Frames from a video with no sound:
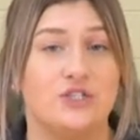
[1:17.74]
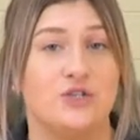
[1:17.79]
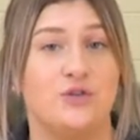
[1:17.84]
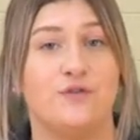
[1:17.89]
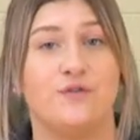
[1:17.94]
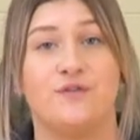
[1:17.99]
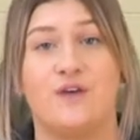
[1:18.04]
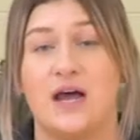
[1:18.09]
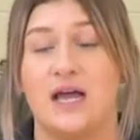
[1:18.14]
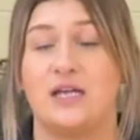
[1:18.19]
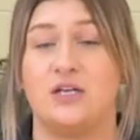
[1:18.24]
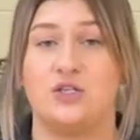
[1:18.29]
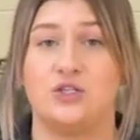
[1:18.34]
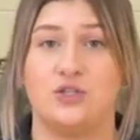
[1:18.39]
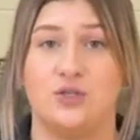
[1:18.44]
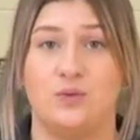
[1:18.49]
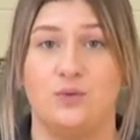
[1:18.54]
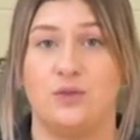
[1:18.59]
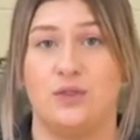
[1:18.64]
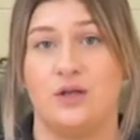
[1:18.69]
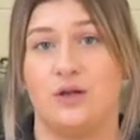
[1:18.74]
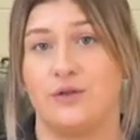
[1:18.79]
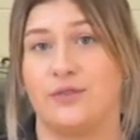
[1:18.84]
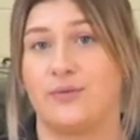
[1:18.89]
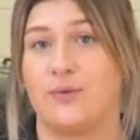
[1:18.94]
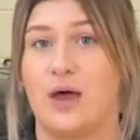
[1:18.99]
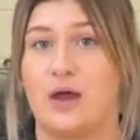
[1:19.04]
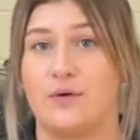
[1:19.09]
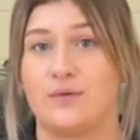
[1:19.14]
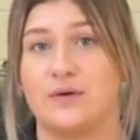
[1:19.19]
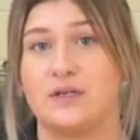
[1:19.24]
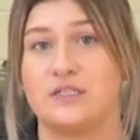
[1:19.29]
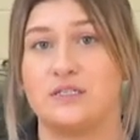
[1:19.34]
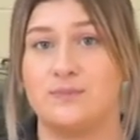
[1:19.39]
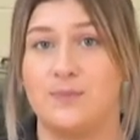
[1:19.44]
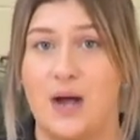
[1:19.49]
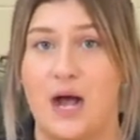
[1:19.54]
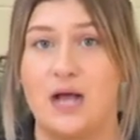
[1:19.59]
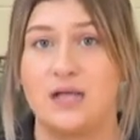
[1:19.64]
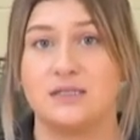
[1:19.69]
to fine tune their throttle
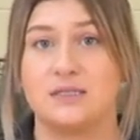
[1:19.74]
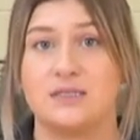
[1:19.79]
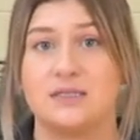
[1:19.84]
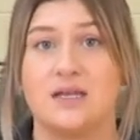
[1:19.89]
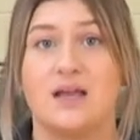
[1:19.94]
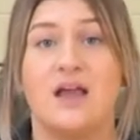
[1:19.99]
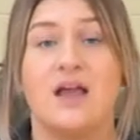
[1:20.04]
response.